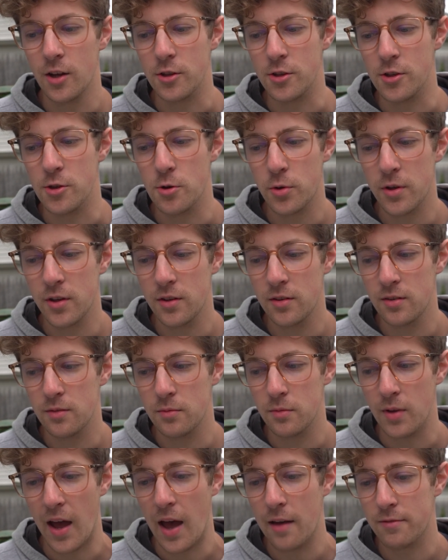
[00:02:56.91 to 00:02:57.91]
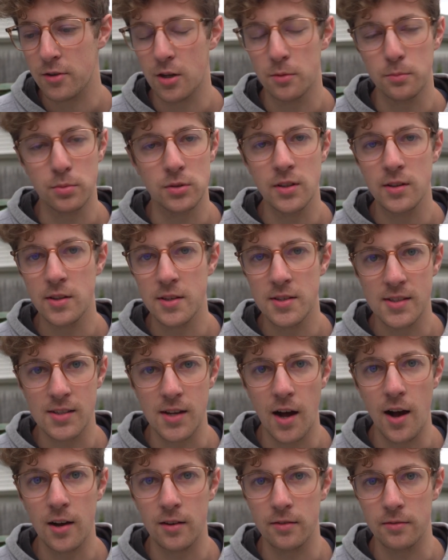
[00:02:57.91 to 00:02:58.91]
you can have a completely
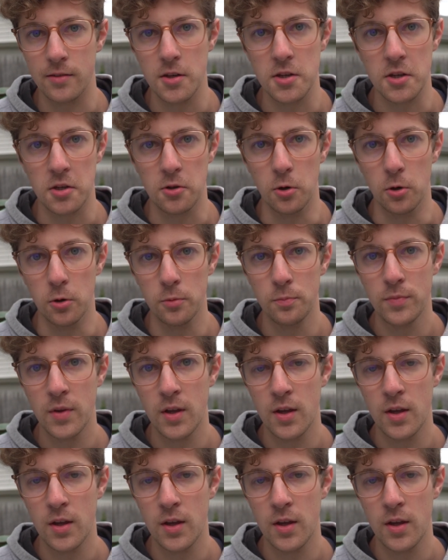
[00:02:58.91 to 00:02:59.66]
stock vehicle,